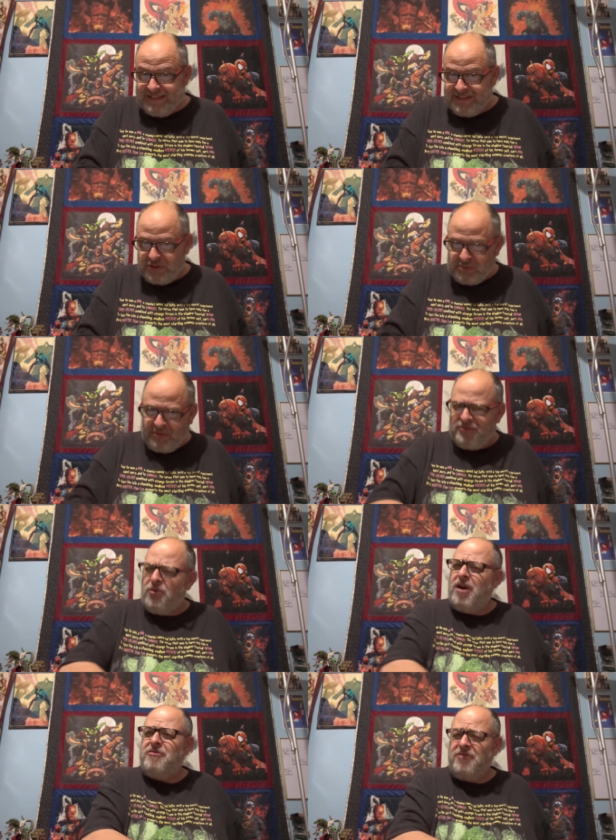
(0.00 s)
This is
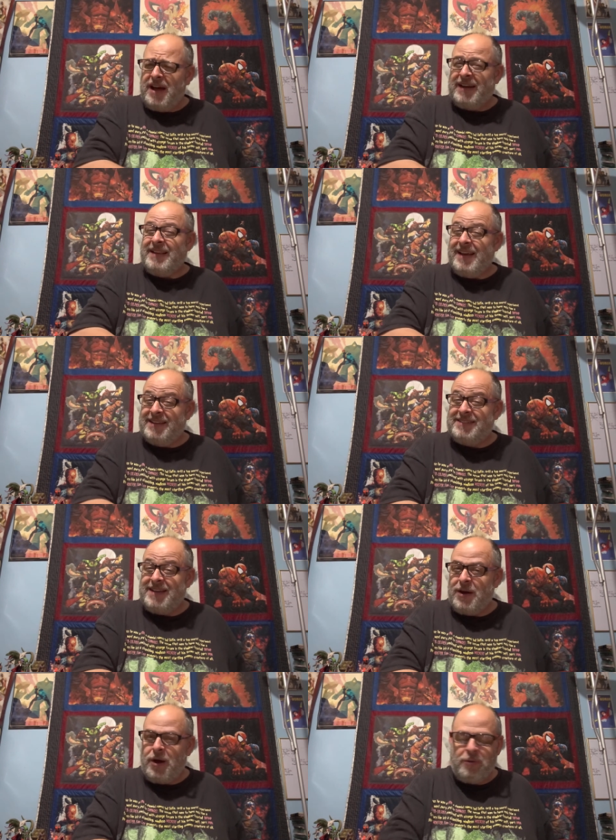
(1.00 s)
before I finalized
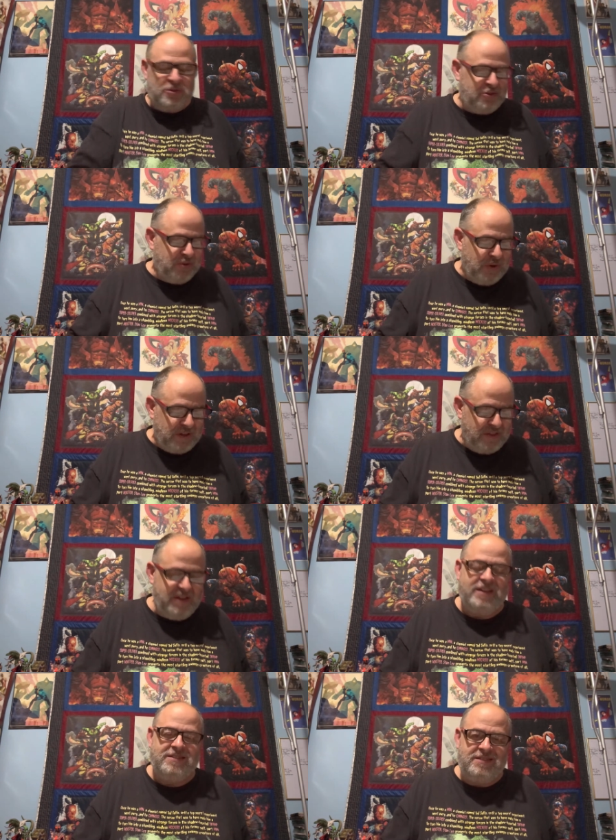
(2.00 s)
how I was doing
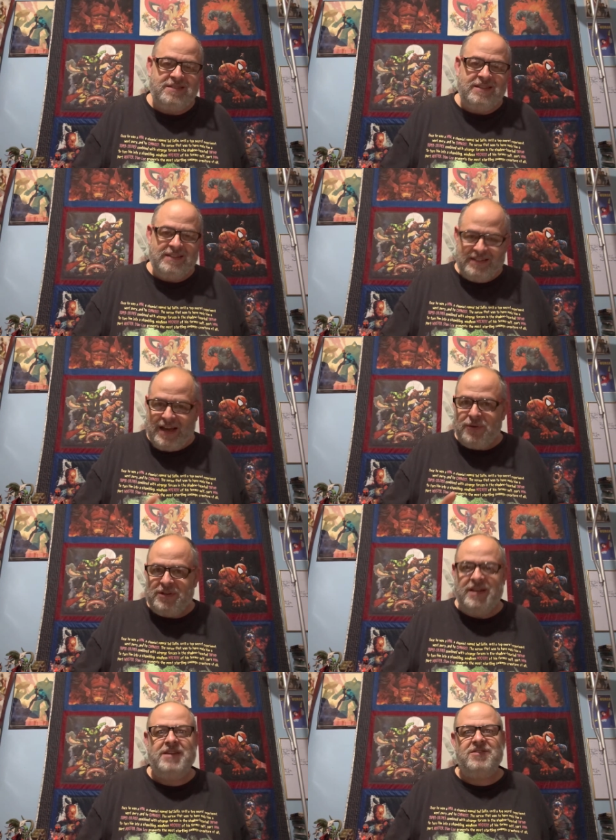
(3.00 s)
things.
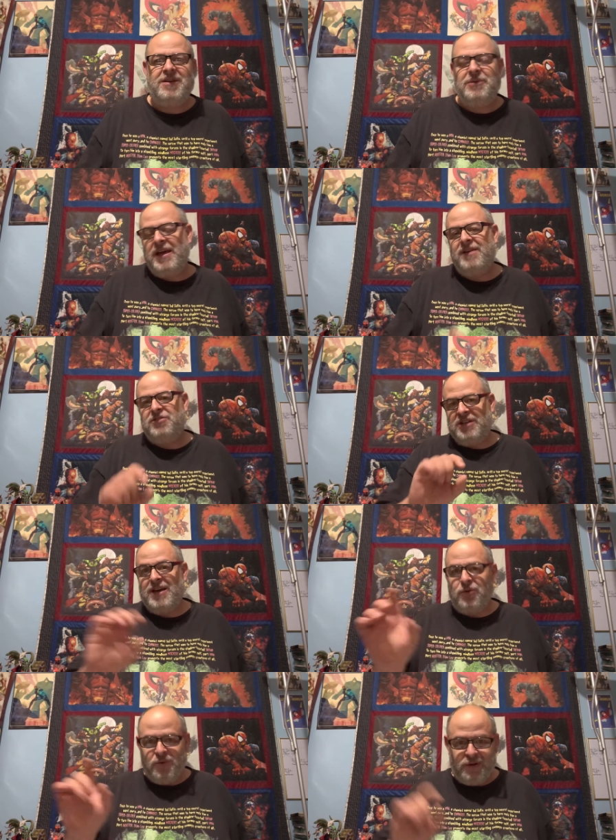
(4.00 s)
Nowadays, I would have
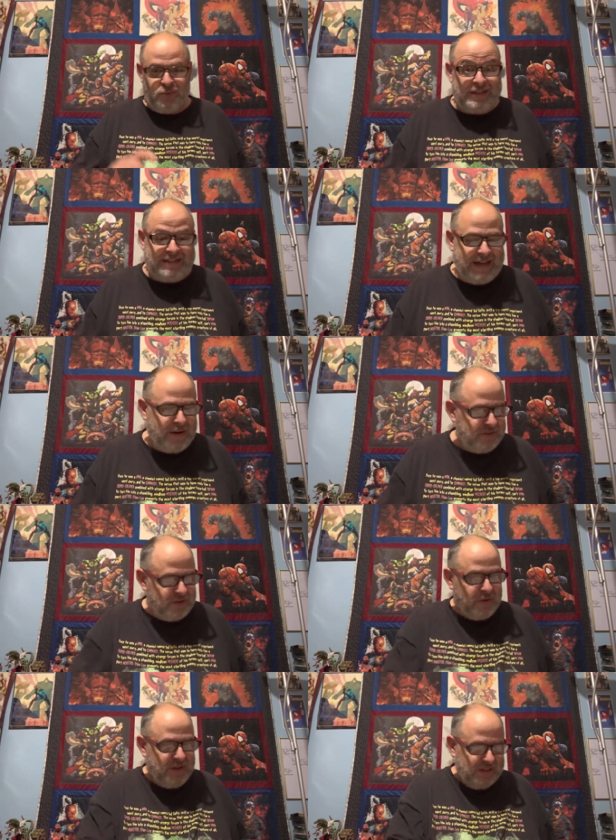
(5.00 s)
Shadowrun written down.
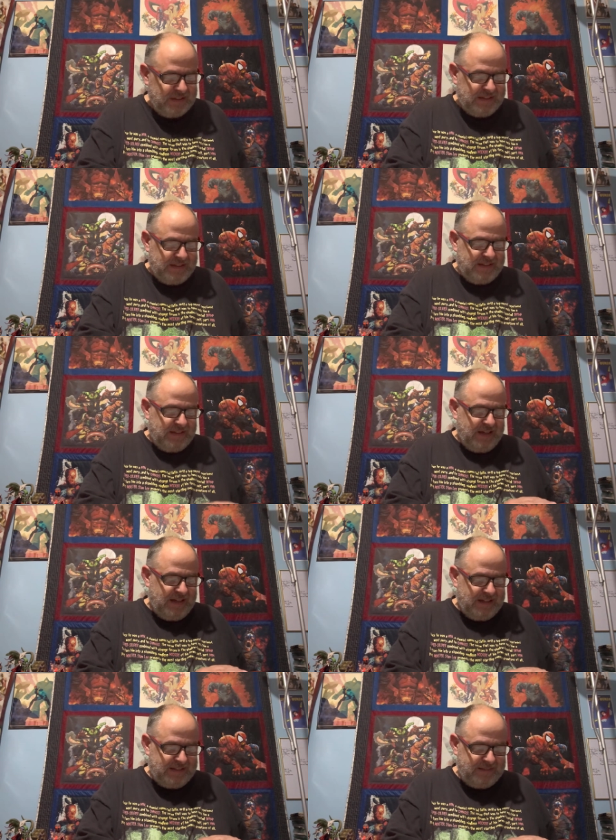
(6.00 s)
So
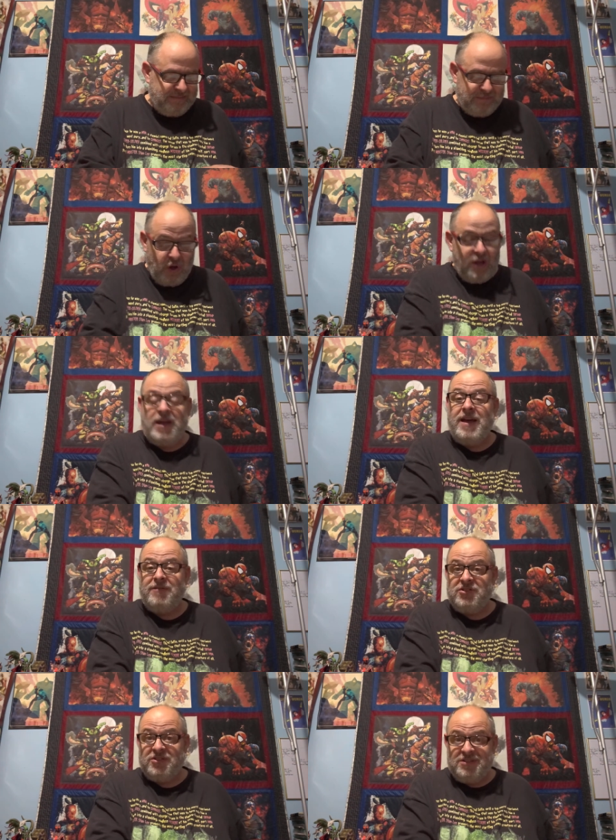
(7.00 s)
uh, all I
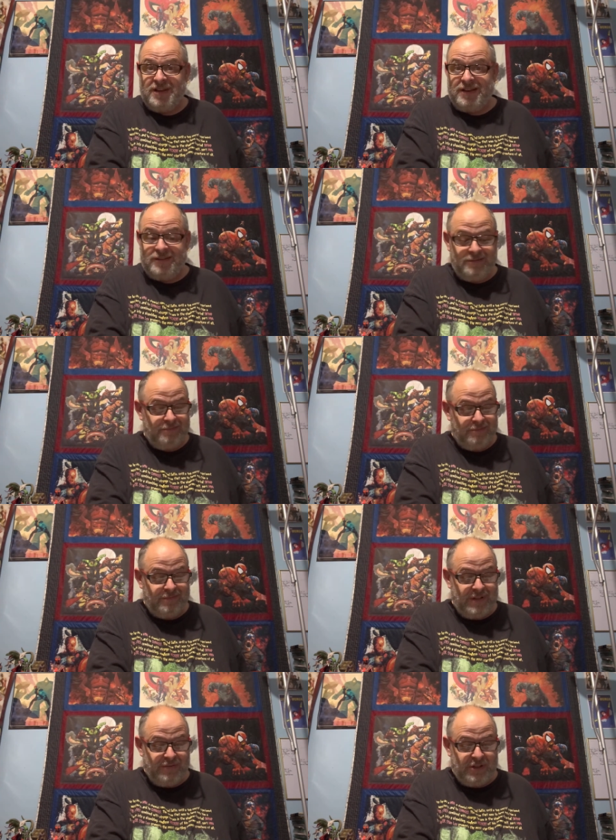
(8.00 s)
have is the title,
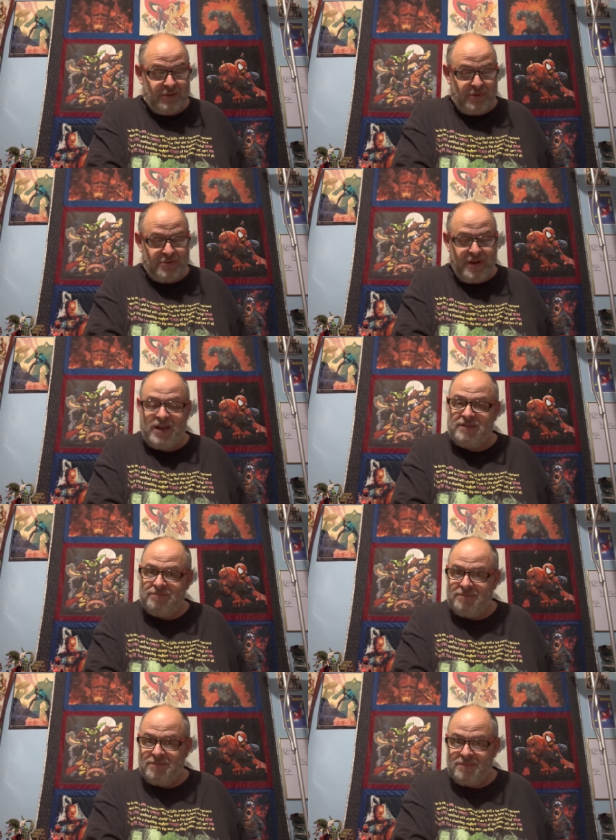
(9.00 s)
Never Deal with a
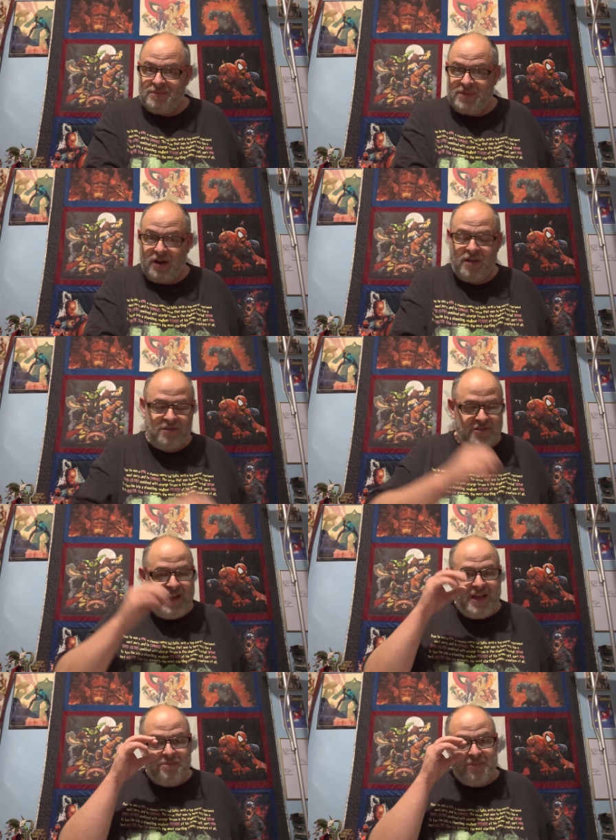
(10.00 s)
Dragon, the author's
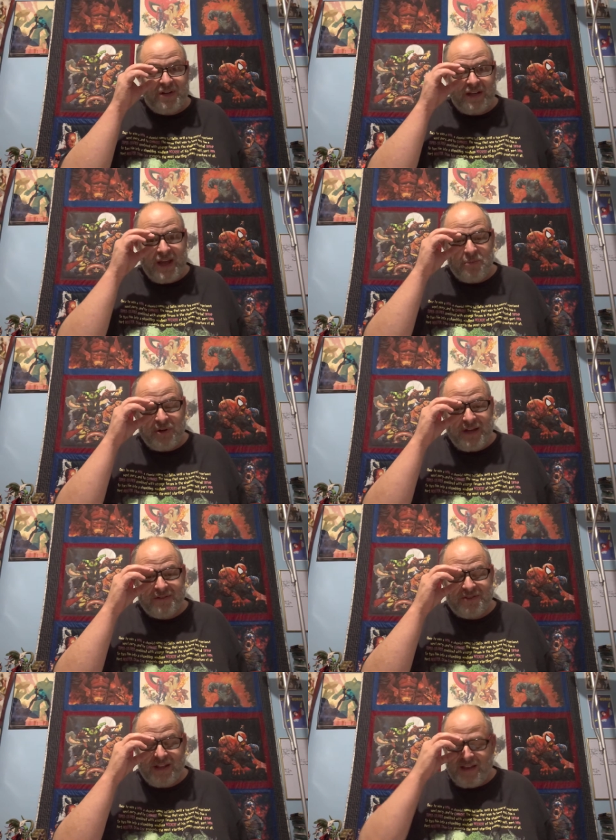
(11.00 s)
name that I can't
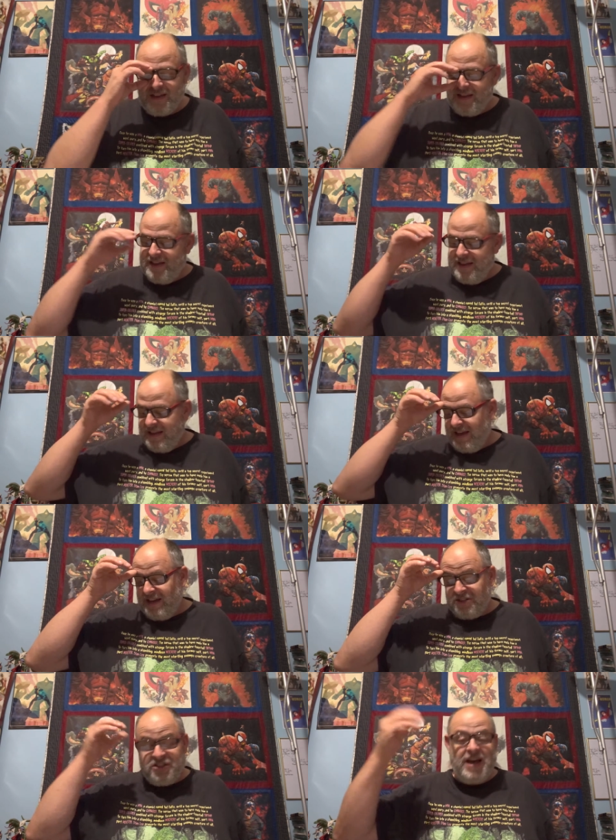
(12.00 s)
pronounce.
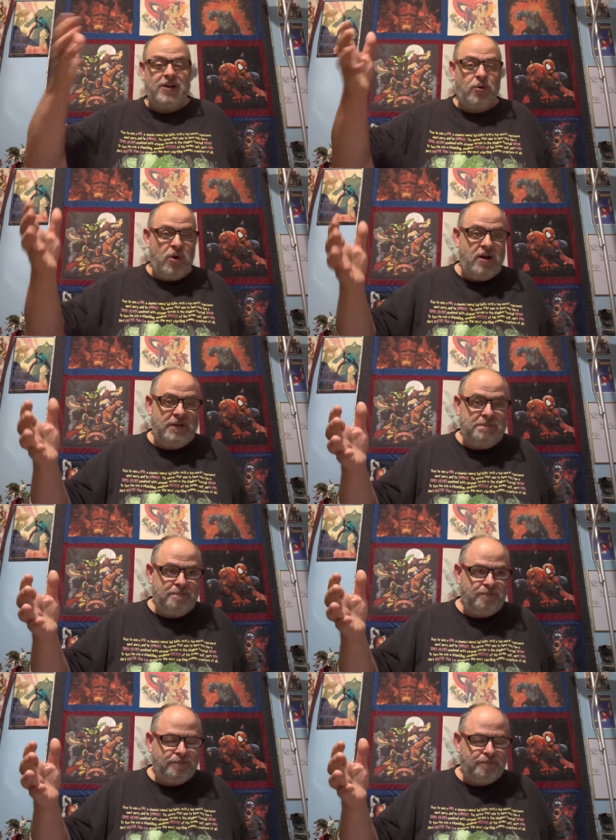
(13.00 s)
Uh, Shadowrun